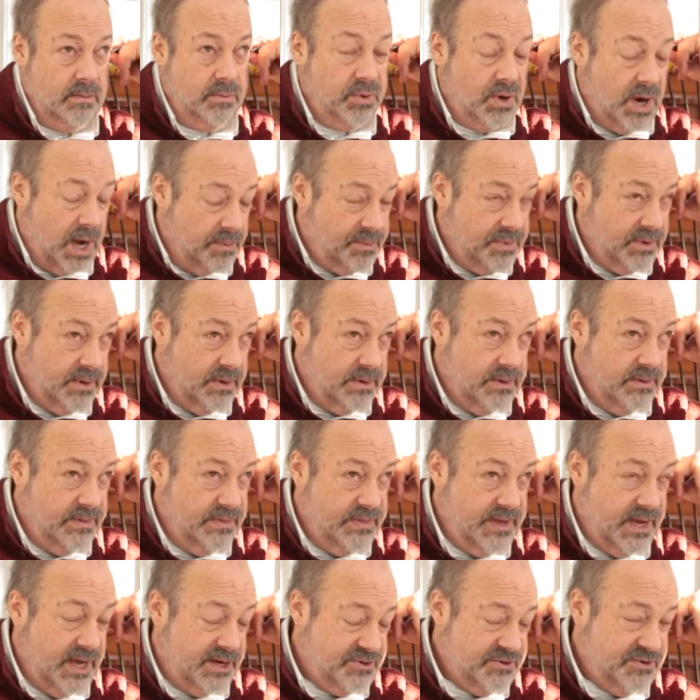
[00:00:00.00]
proper
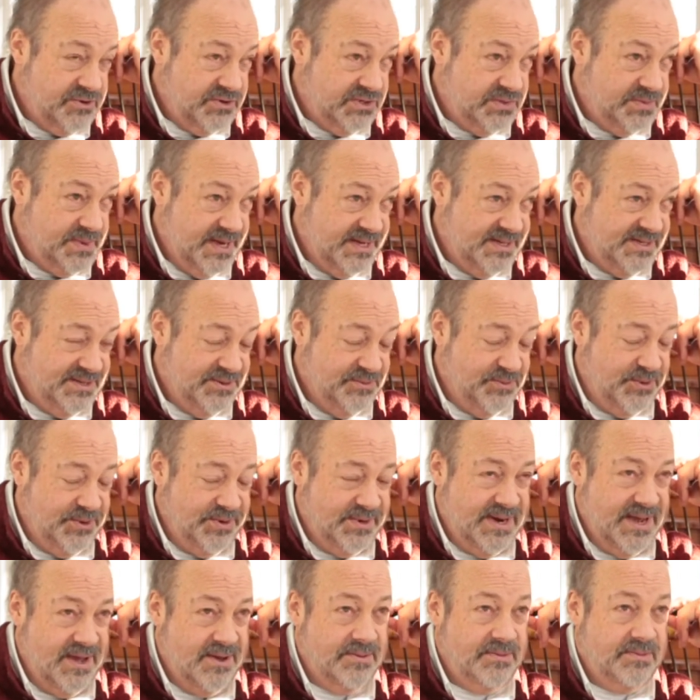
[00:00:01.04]
theatrical space that
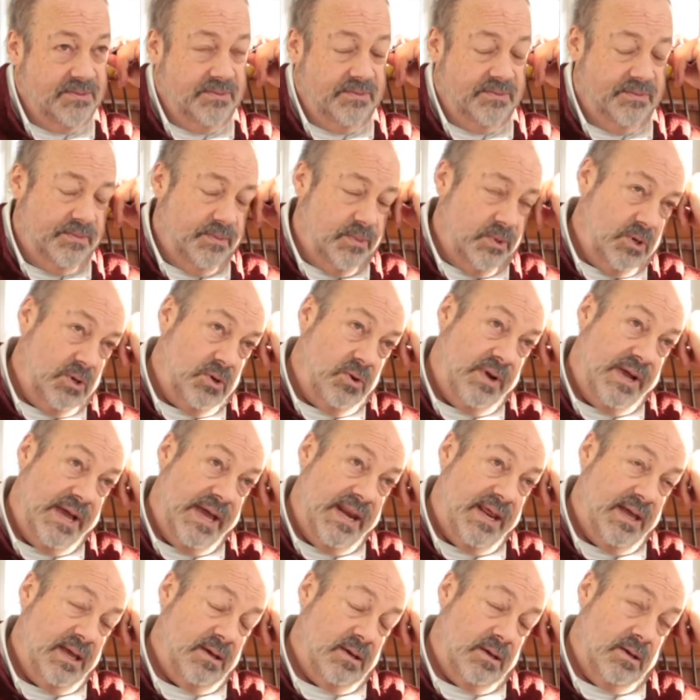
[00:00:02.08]
we're now
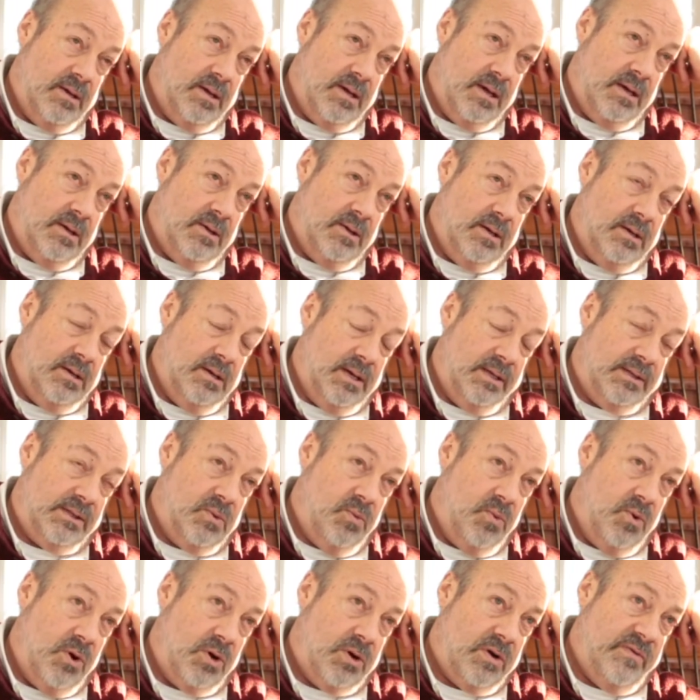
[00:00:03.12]
creating at the
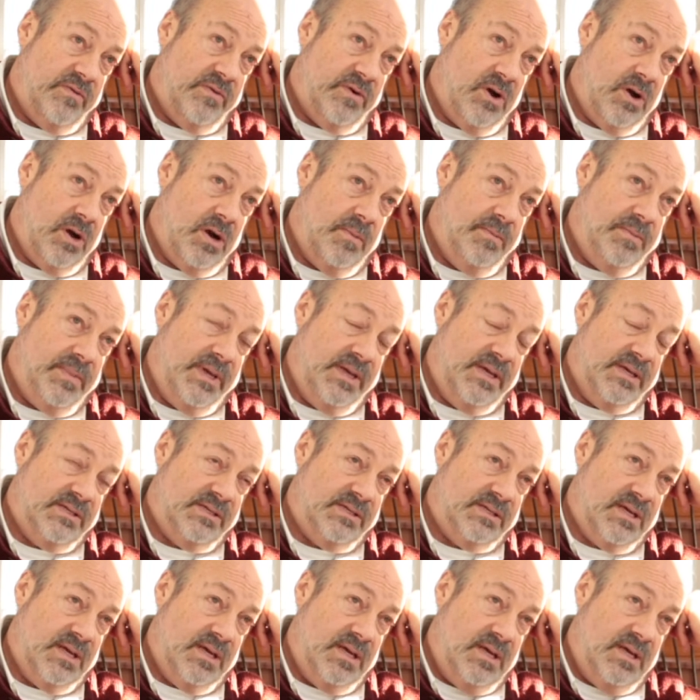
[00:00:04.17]
Walker Farm is